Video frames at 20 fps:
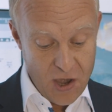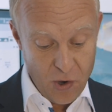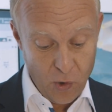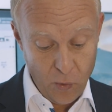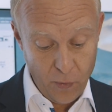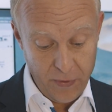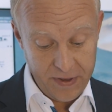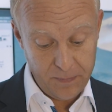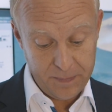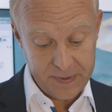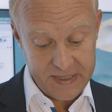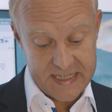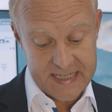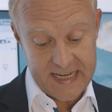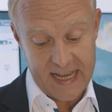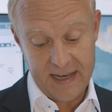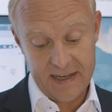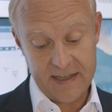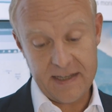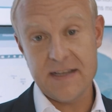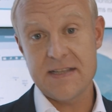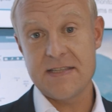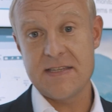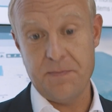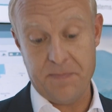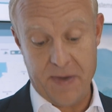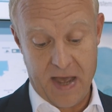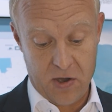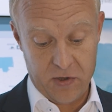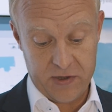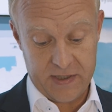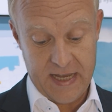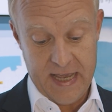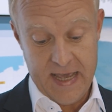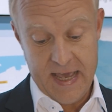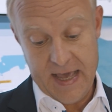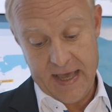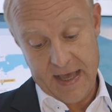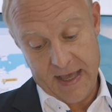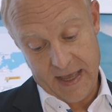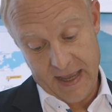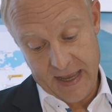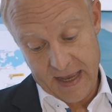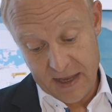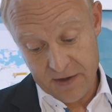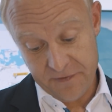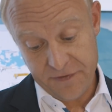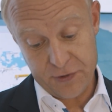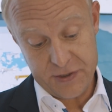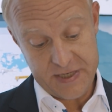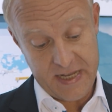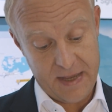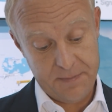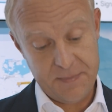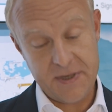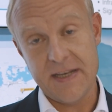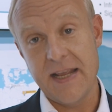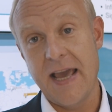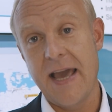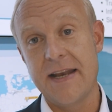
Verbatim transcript: who will be telling us about infotainment